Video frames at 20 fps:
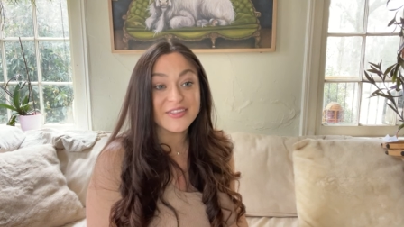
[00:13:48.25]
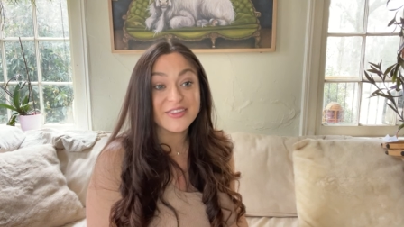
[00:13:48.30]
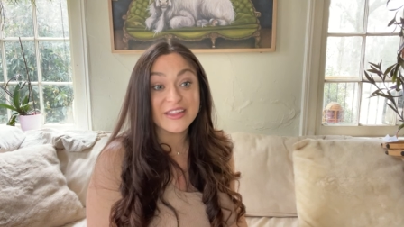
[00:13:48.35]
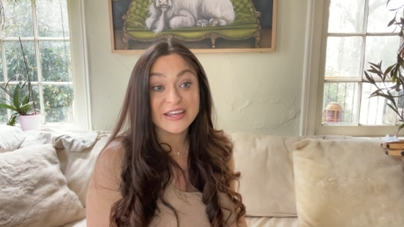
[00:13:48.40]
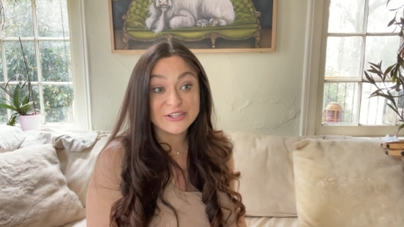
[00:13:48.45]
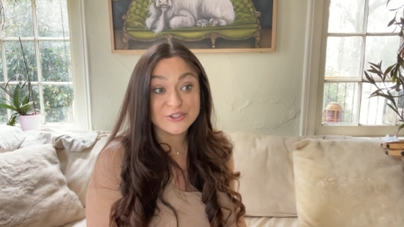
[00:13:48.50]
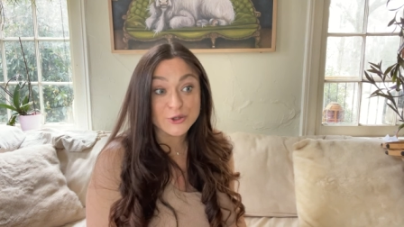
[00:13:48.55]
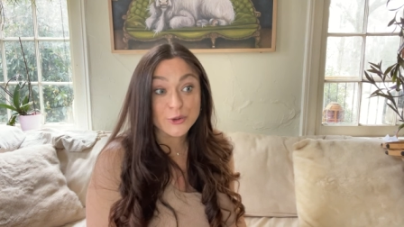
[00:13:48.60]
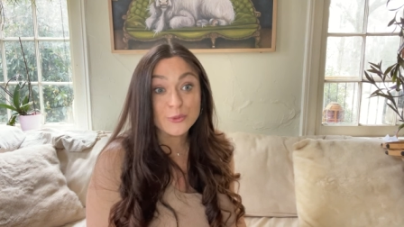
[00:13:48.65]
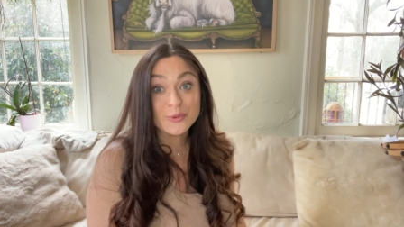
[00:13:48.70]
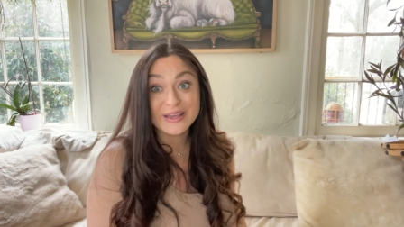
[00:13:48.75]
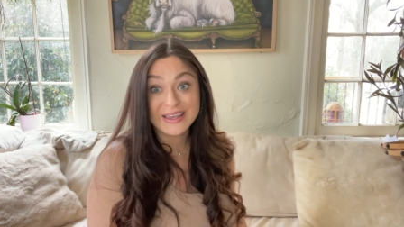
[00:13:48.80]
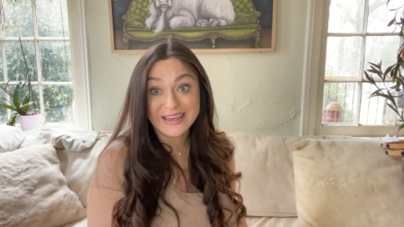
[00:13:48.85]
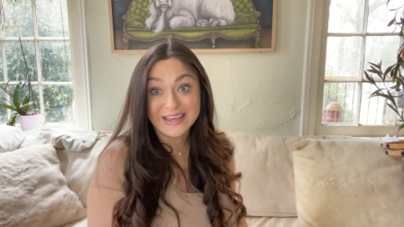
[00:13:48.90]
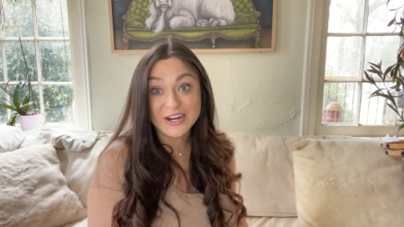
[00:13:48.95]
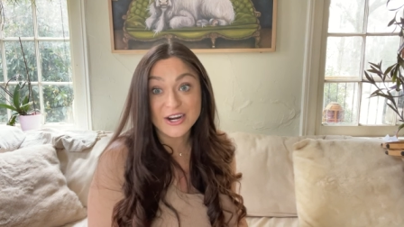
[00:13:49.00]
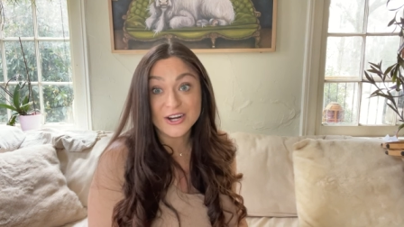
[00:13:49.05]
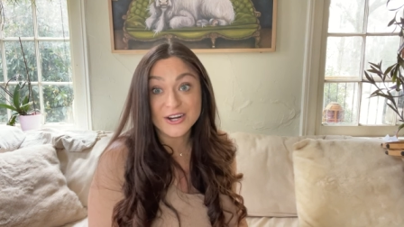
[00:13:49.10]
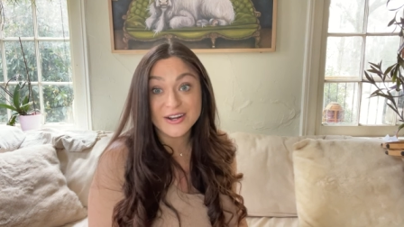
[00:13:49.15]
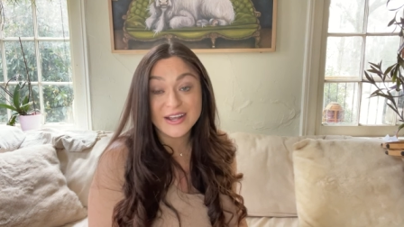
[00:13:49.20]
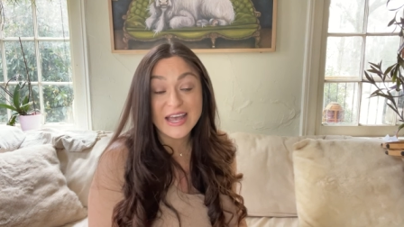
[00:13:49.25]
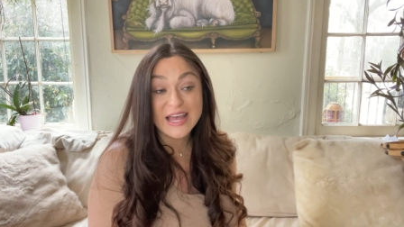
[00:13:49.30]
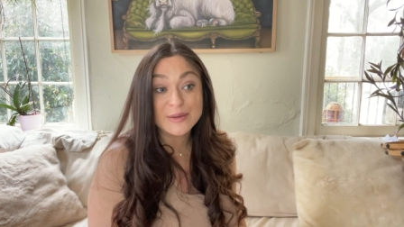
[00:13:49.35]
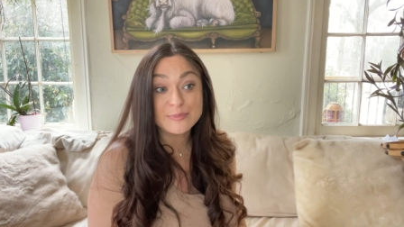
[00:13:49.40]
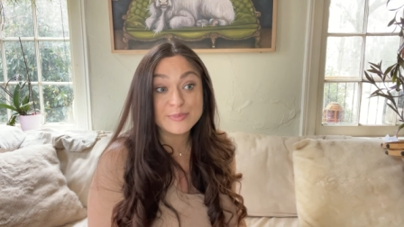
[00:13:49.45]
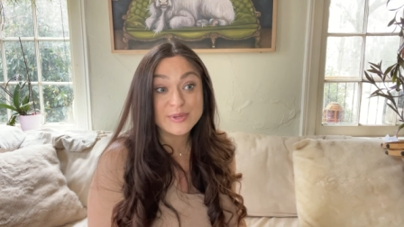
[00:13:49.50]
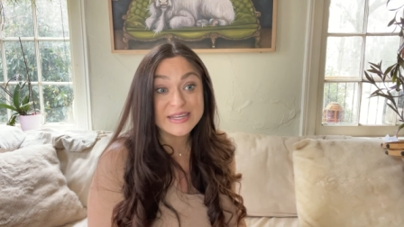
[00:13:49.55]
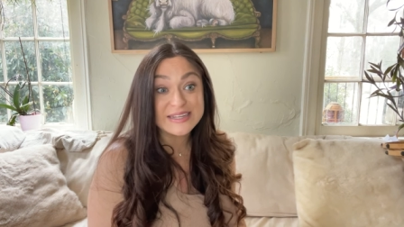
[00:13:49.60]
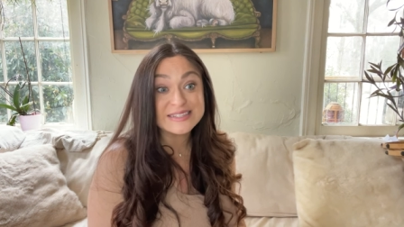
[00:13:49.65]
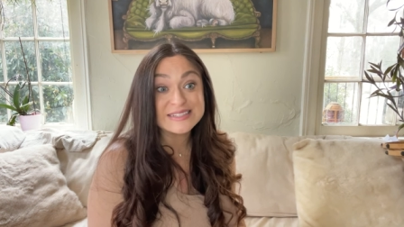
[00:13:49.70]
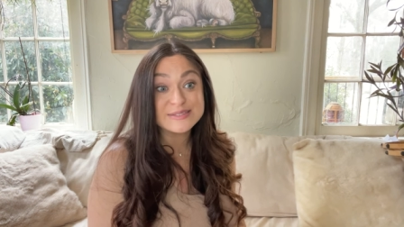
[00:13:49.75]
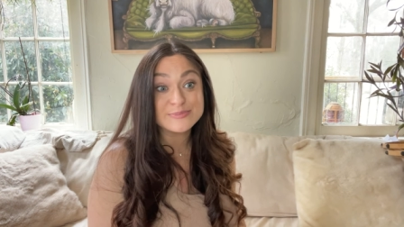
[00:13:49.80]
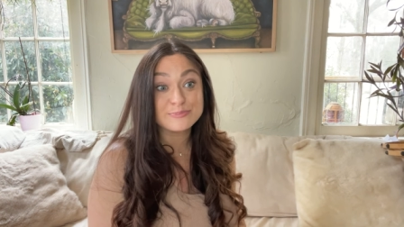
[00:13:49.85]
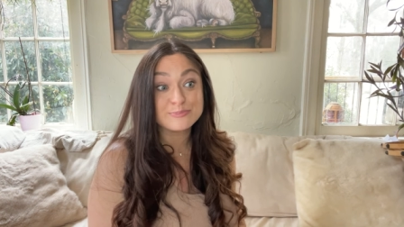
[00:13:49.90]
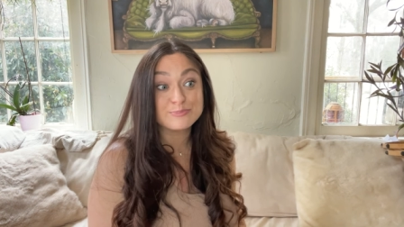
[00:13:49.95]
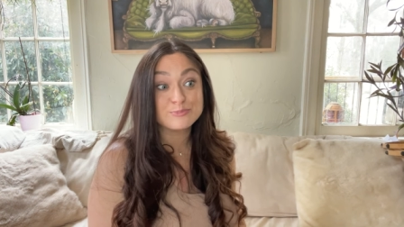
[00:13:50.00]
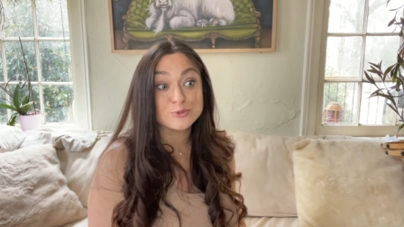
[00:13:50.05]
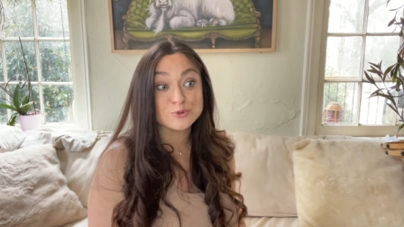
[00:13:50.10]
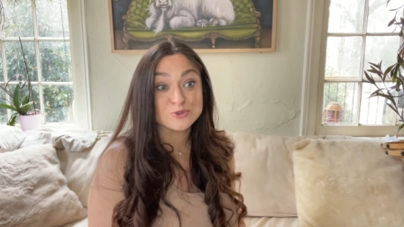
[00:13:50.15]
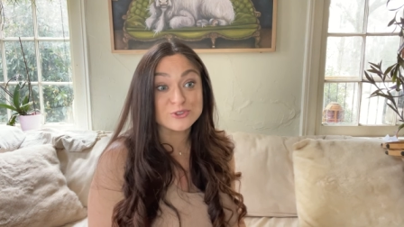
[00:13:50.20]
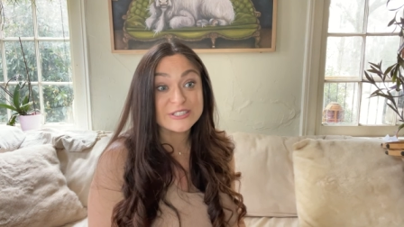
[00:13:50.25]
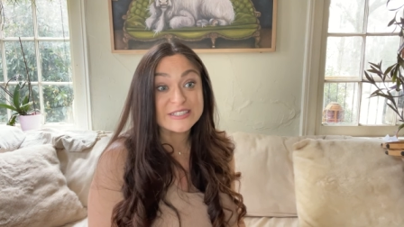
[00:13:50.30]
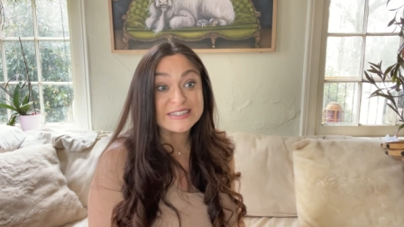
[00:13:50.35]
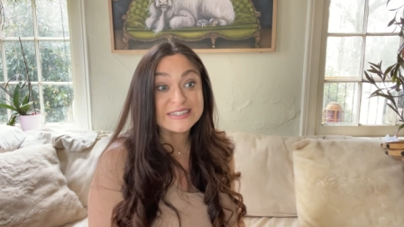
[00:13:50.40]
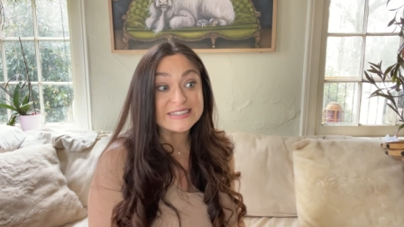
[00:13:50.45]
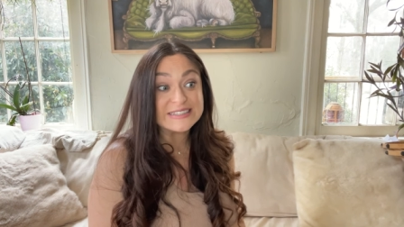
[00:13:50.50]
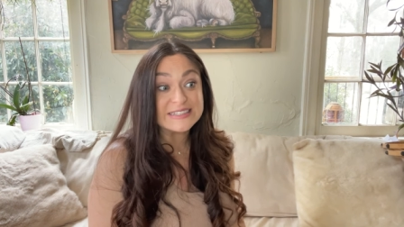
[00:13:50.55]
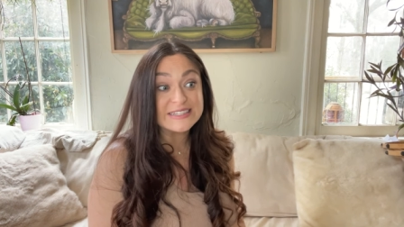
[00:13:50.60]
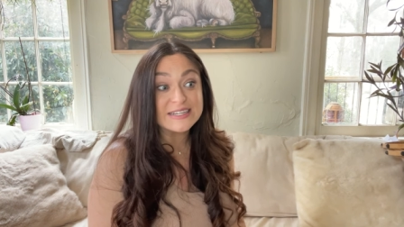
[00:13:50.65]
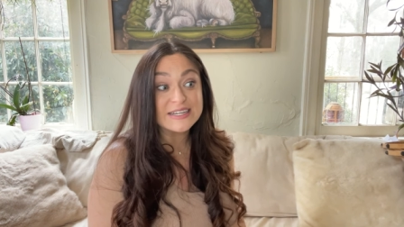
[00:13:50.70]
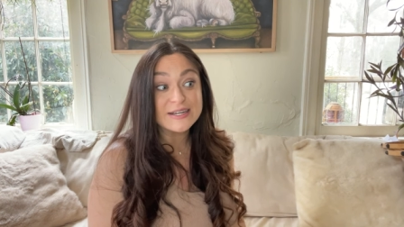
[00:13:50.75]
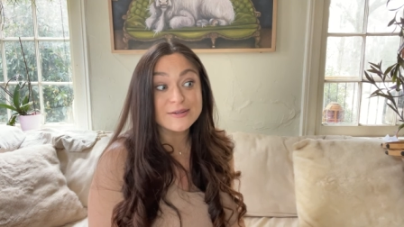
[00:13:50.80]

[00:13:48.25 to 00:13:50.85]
they don't care. And pigs breed